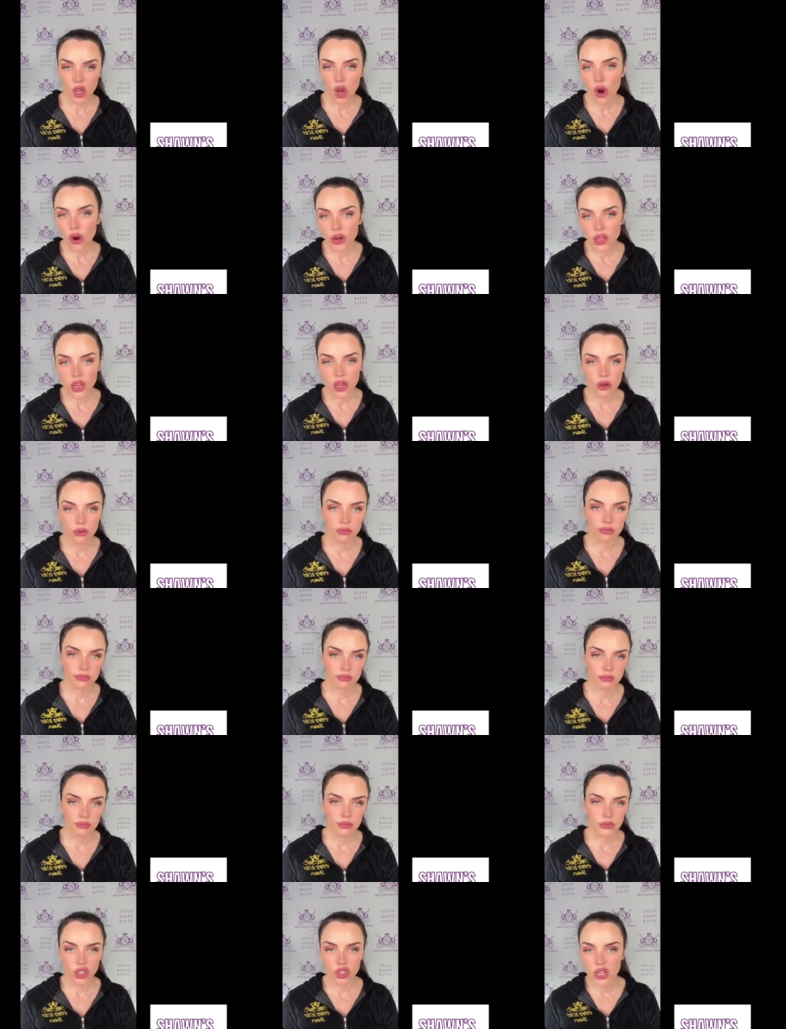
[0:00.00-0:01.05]
cardio,
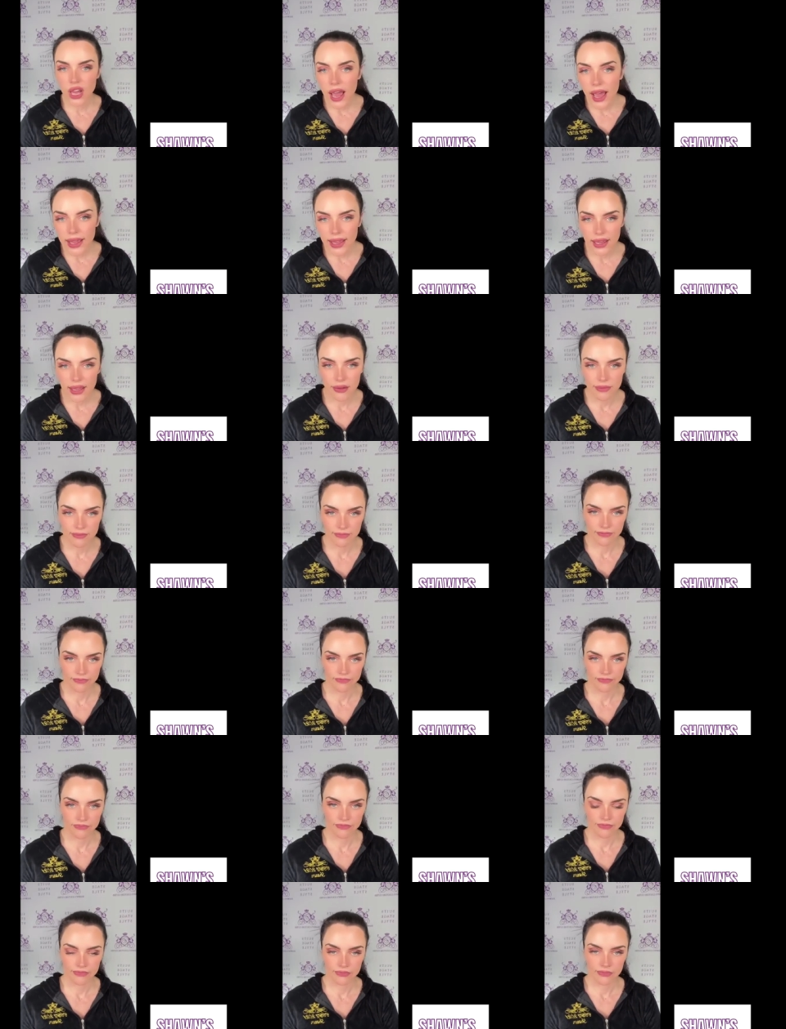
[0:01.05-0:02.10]
your diet,
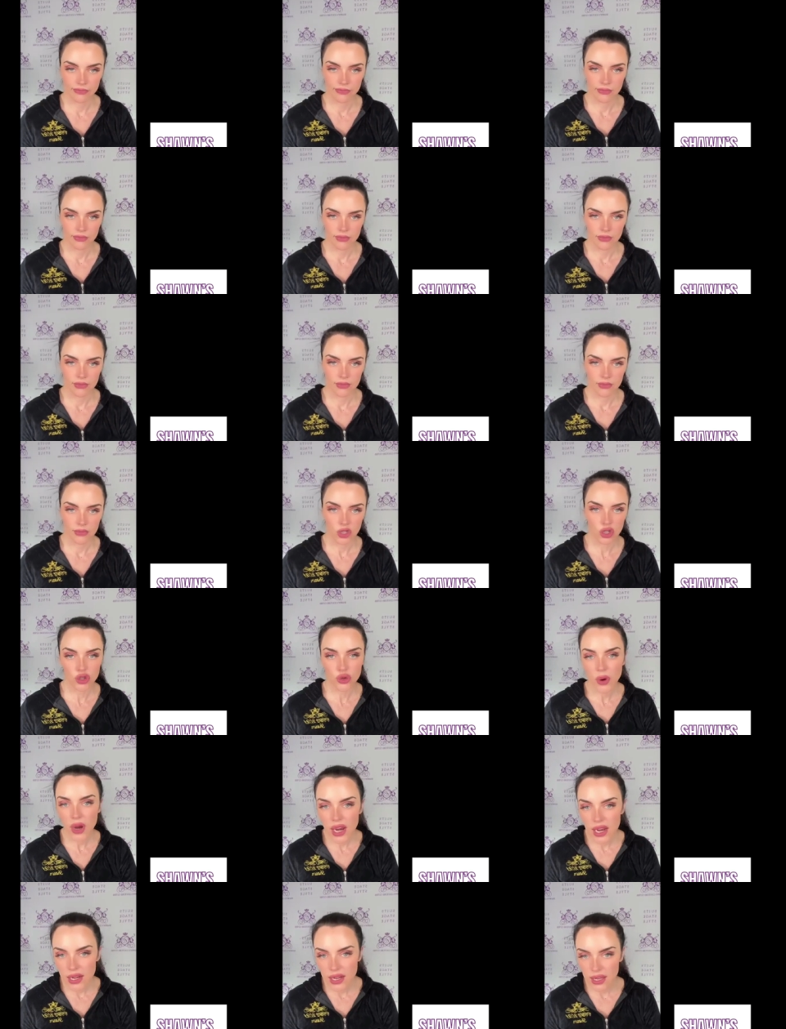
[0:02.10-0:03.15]
your
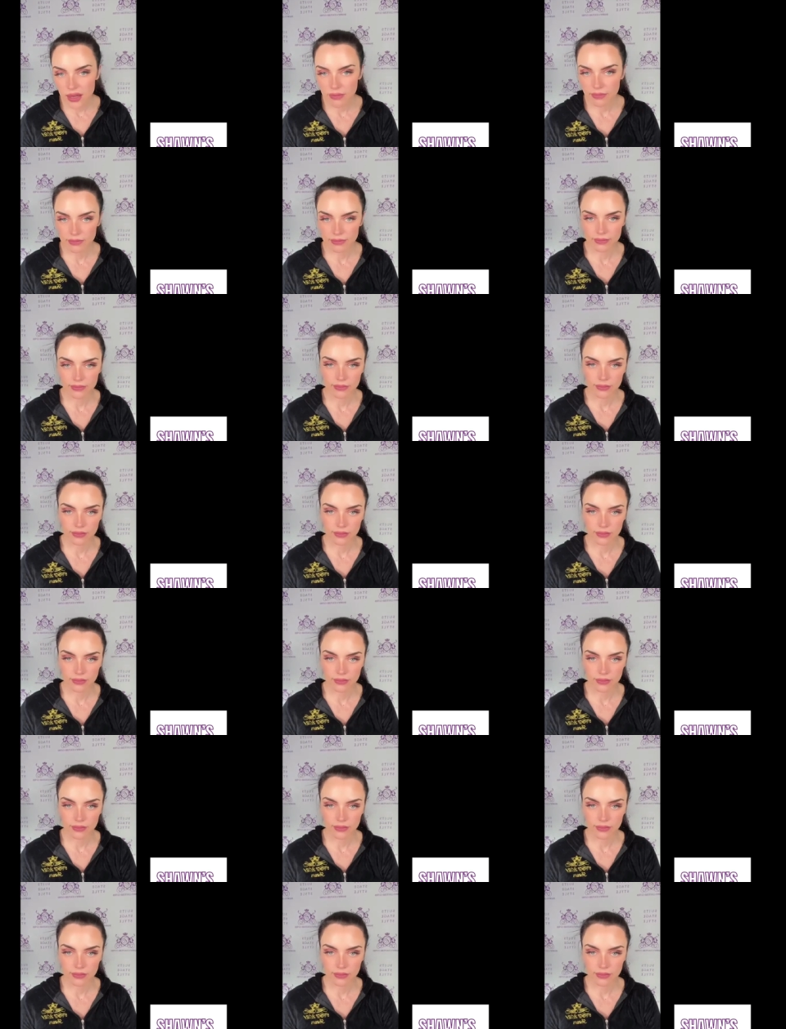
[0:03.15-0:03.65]
training.